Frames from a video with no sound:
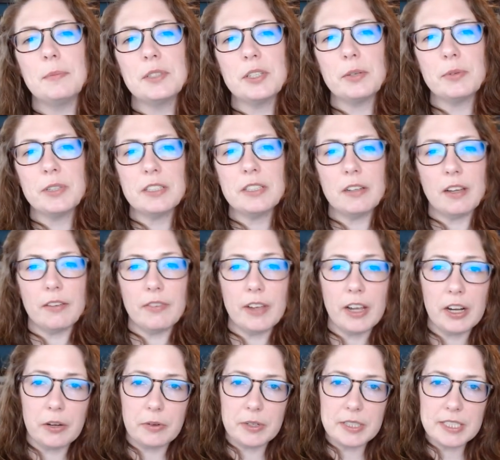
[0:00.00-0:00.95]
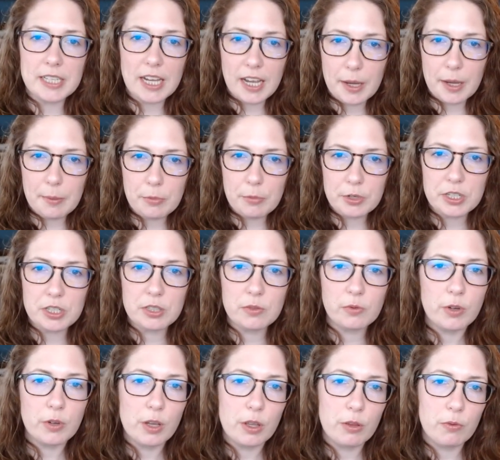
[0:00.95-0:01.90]
So we still have Echo and Time, which is
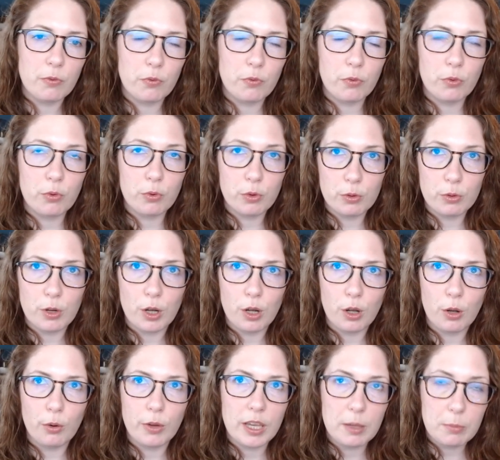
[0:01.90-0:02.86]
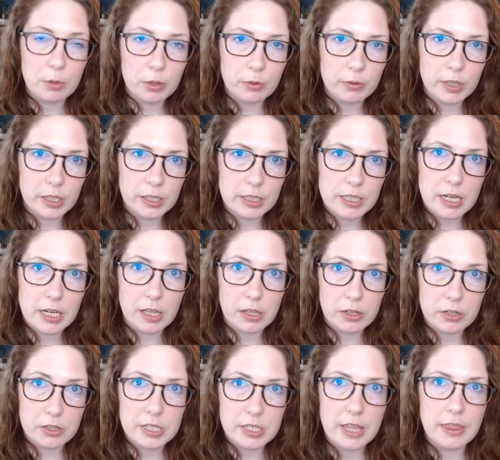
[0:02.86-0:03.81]
free through all ebook
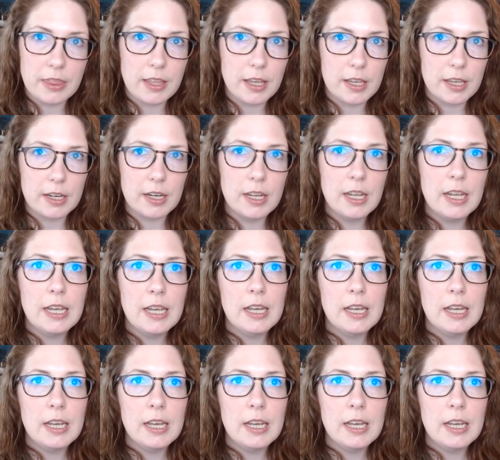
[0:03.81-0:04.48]
retailers, and then